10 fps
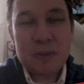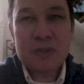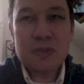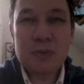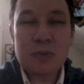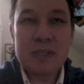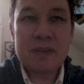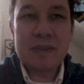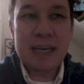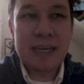a story
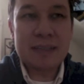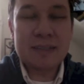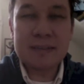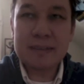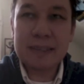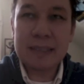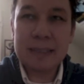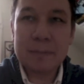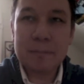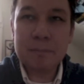that
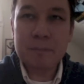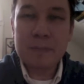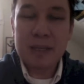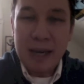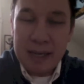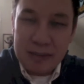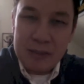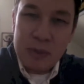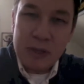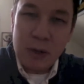I
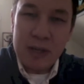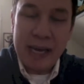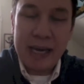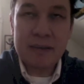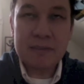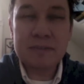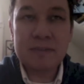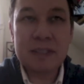think we all have